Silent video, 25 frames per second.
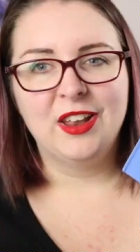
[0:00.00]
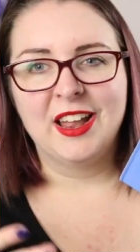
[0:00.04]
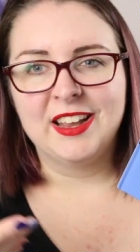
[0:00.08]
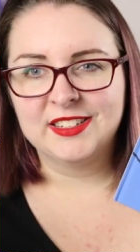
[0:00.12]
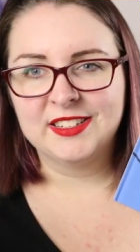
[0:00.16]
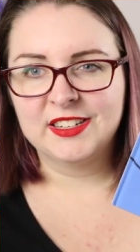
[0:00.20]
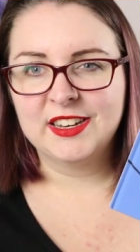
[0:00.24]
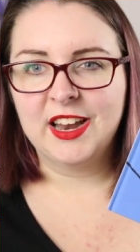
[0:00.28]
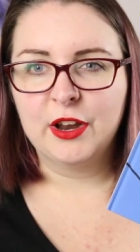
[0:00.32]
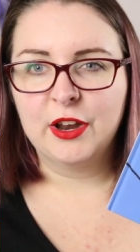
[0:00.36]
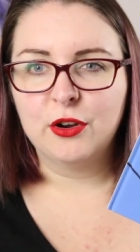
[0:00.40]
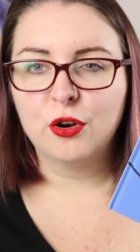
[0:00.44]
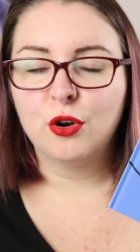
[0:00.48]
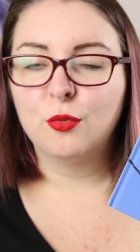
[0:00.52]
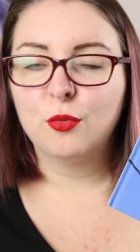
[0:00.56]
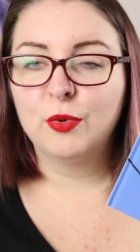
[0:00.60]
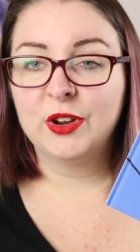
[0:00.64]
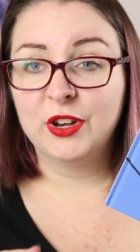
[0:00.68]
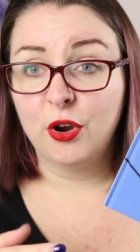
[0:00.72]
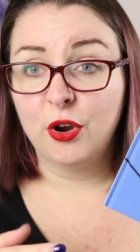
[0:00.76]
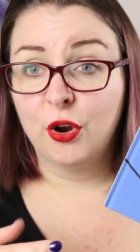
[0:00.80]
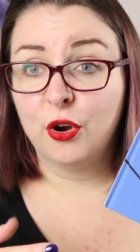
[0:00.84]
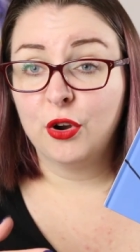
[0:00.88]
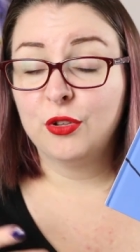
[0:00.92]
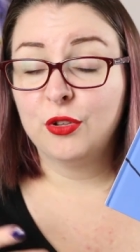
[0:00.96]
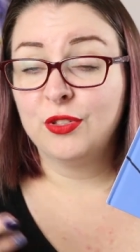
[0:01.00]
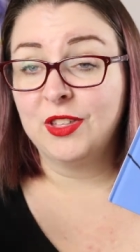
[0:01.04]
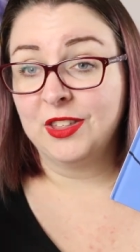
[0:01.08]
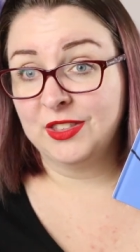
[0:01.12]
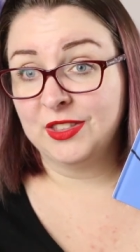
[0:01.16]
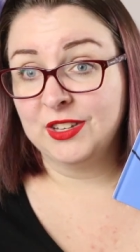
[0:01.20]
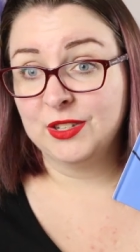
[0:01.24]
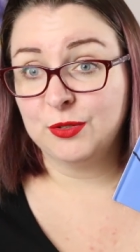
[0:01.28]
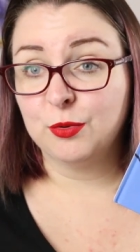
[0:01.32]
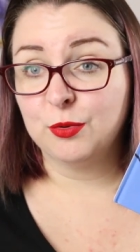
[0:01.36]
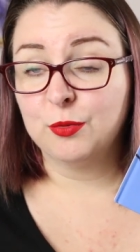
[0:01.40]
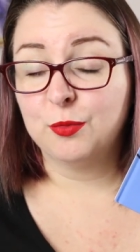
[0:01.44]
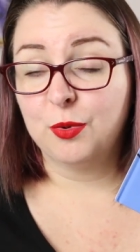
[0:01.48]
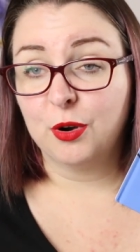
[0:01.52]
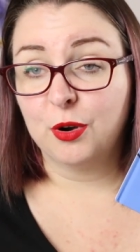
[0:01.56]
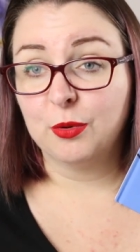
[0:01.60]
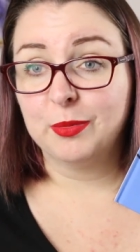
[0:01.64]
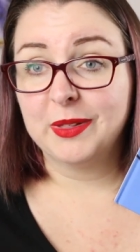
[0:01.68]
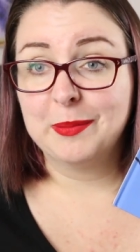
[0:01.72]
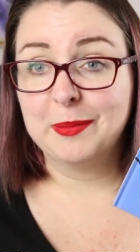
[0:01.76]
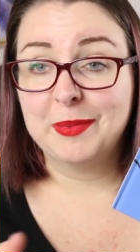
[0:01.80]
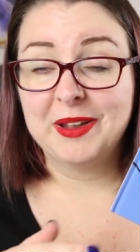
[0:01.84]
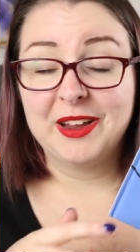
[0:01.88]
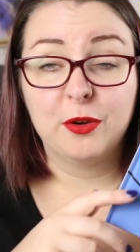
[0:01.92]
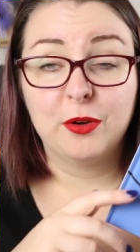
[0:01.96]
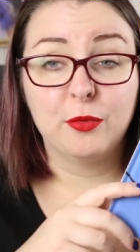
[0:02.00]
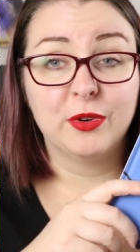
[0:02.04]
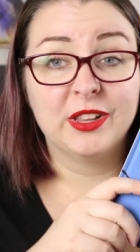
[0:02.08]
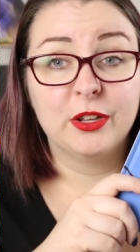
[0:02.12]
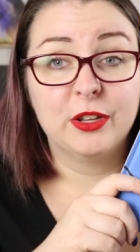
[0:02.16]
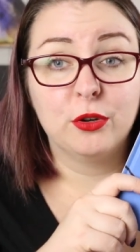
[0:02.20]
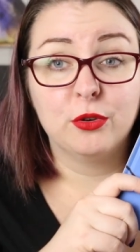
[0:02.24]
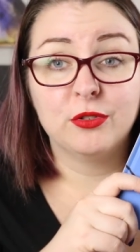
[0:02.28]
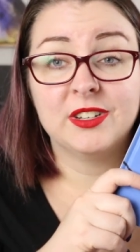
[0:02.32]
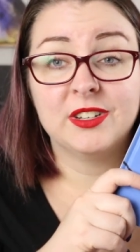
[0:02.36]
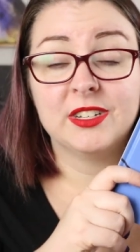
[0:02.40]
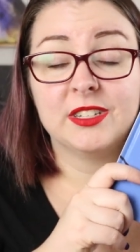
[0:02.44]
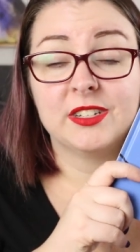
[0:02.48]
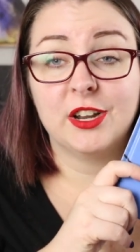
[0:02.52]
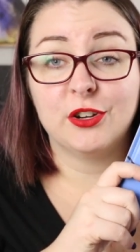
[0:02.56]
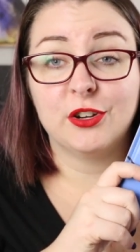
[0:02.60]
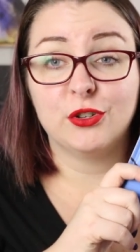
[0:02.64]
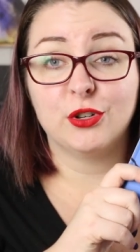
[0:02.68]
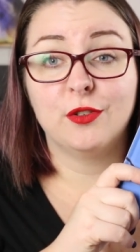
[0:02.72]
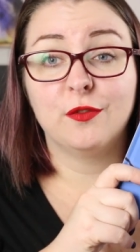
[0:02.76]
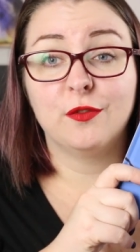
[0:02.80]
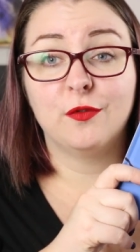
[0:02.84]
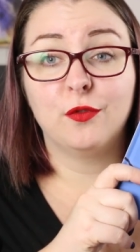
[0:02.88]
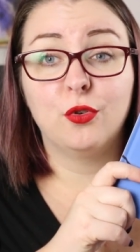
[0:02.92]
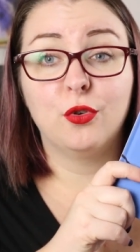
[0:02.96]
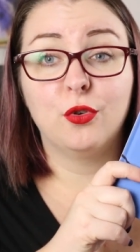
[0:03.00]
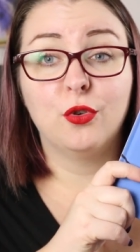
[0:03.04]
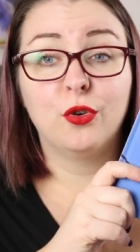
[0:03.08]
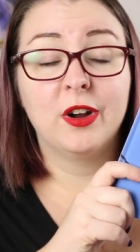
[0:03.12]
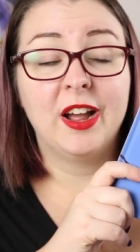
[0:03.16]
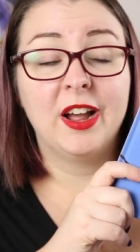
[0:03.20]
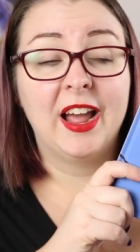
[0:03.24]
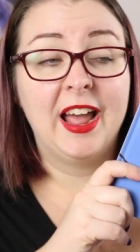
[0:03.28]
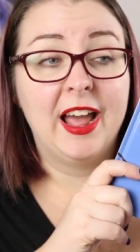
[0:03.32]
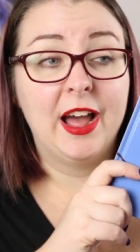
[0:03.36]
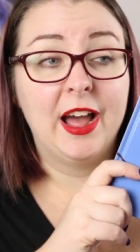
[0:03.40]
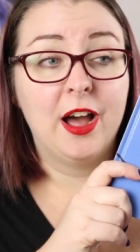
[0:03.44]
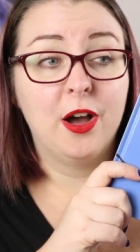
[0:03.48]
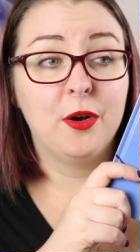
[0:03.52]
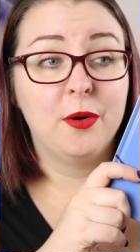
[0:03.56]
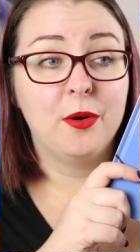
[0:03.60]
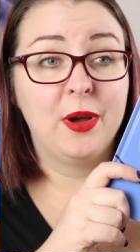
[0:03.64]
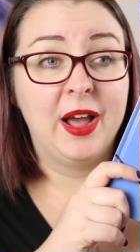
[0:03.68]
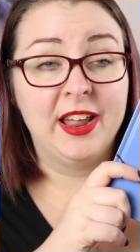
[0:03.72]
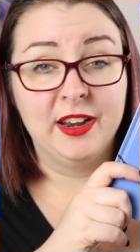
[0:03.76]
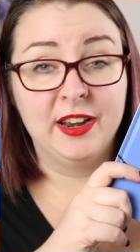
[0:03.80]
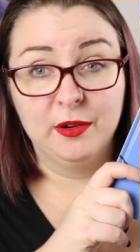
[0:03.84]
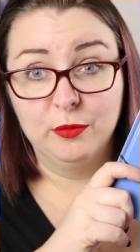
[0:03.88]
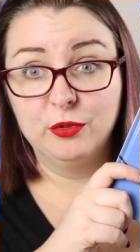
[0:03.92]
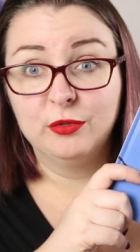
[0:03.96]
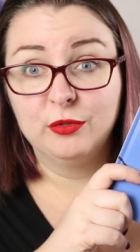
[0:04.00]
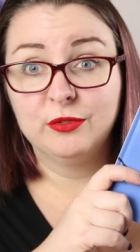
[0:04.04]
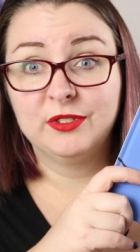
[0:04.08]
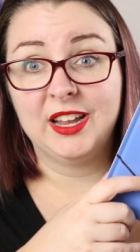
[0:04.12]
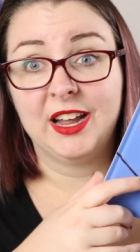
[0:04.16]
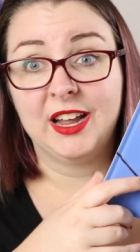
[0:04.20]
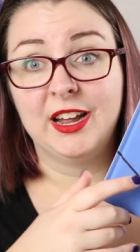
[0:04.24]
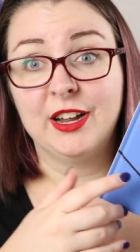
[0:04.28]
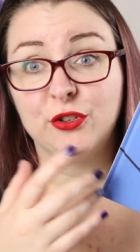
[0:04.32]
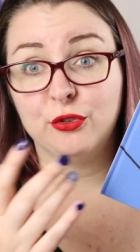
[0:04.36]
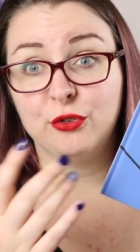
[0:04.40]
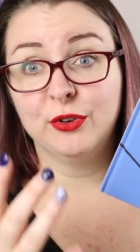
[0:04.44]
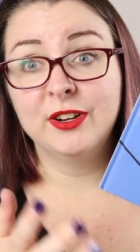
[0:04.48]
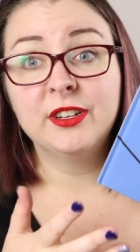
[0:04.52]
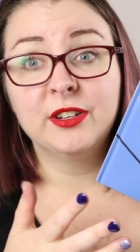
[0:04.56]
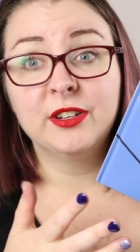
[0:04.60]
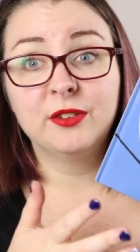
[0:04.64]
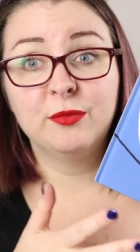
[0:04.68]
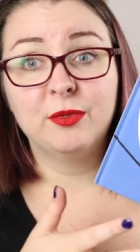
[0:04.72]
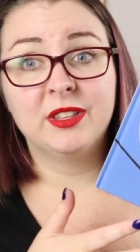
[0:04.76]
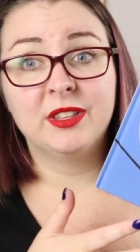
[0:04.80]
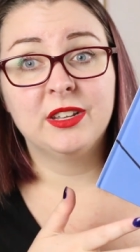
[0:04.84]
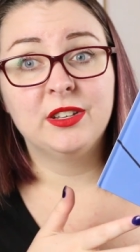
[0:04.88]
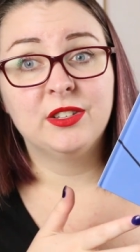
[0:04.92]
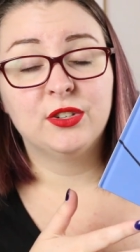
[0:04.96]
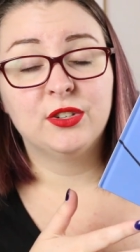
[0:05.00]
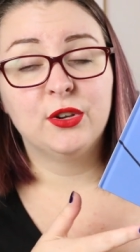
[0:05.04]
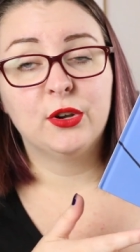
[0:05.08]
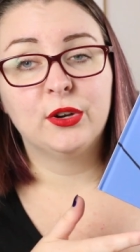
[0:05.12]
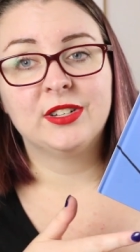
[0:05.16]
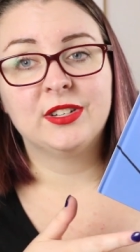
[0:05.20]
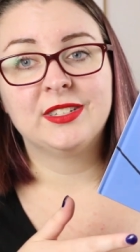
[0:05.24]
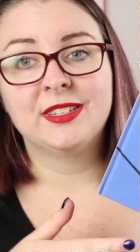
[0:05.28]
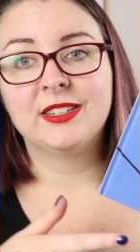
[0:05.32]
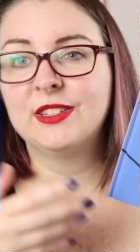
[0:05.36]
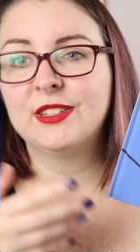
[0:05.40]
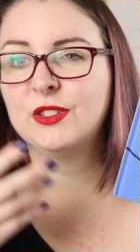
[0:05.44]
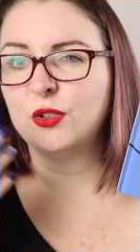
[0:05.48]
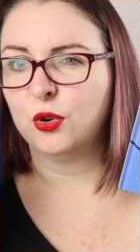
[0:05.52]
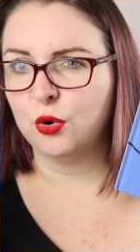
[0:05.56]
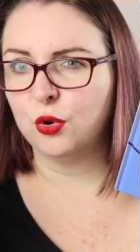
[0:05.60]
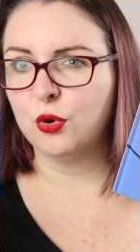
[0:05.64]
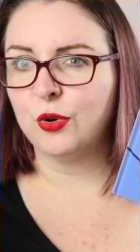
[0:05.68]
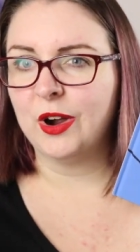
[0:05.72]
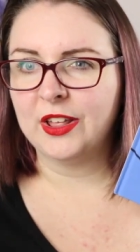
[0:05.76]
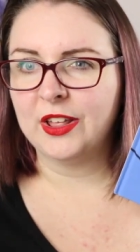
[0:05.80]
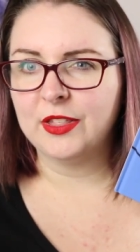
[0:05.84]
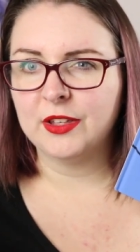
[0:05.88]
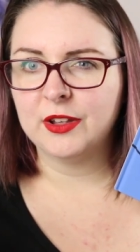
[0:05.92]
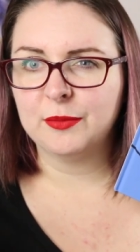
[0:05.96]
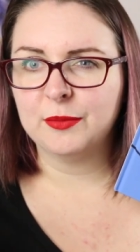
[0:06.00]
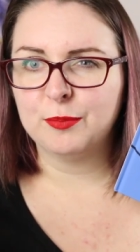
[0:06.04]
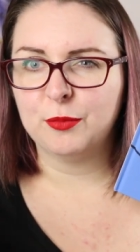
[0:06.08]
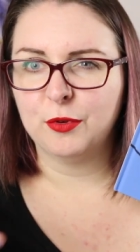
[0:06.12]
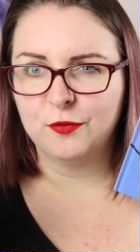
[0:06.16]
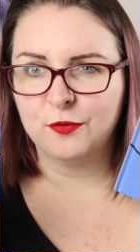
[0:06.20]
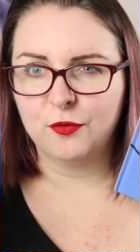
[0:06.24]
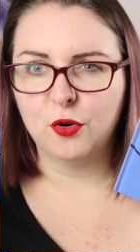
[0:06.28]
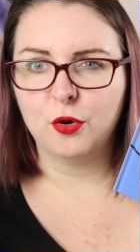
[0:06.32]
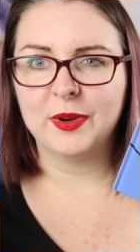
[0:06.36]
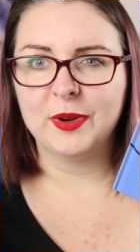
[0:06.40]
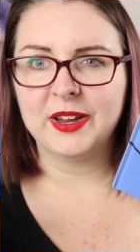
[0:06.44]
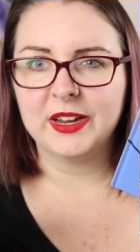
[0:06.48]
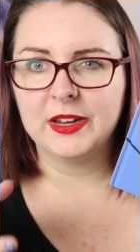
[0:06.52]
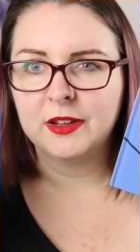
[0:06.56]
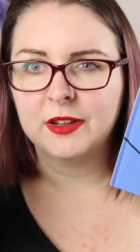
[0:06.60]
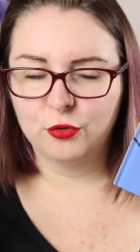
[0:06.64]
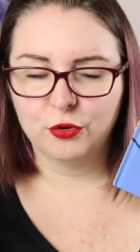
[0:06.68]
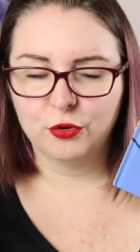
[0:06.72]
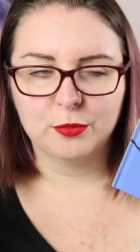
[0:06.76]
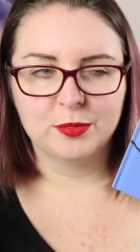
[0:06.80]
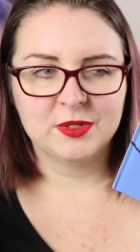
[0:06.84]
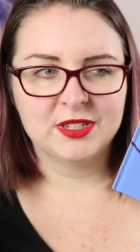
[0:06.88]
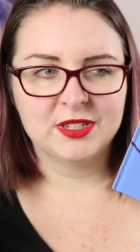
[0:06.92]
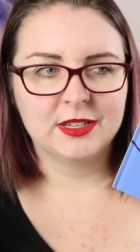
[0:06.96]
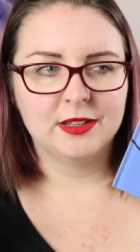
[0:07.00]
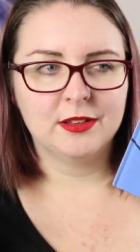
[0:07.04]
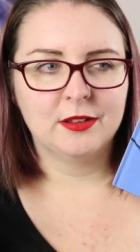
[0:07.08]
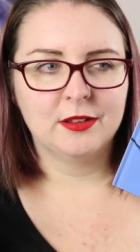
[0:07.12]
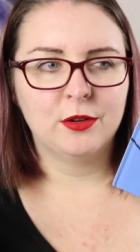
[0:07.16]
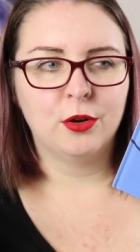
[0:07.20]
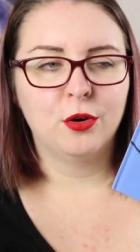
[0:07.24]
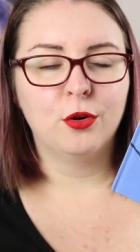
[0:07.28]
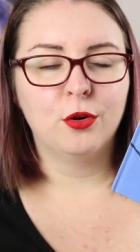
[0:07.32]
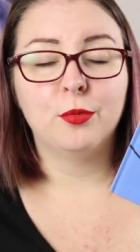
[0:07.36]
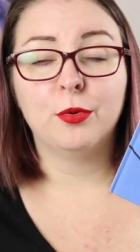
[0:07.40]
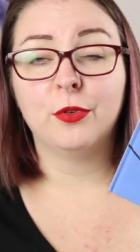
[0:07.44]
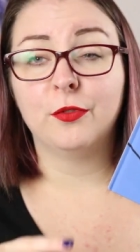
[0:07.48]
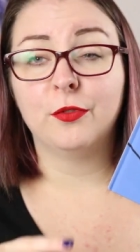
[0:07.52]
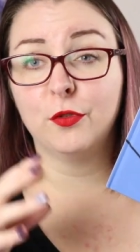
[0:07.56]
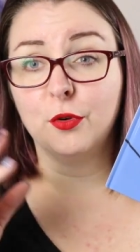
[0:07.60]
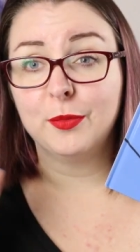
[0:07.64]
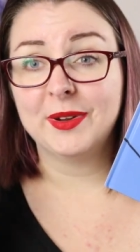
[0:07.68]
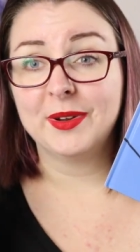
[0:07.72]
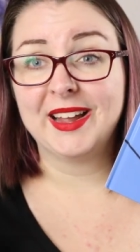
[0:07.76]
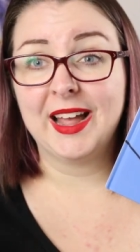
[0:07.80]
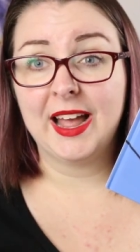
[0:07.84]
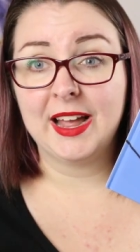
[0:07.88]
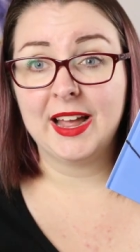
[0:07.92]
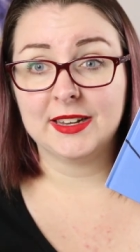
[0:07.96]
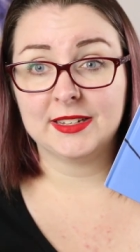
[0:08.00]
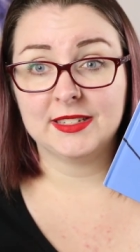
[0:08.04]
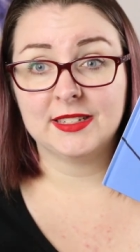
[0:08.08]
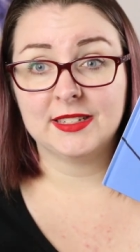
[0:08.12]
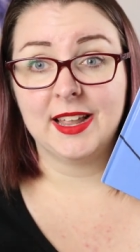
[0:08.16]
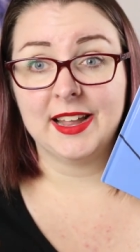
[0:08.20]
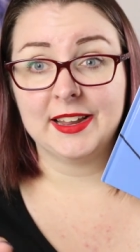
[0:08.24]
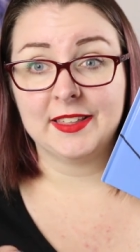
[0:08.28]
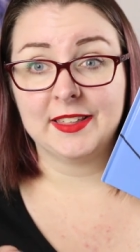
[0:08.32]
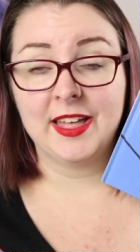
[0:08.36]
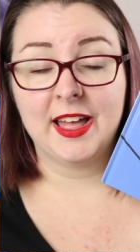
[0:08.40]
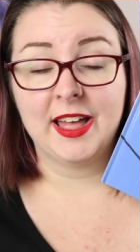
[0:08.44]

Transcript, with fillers: as an adult we know that this would probably be a really good discussion for how animals are treated within circuses or other performing groups or performing acts like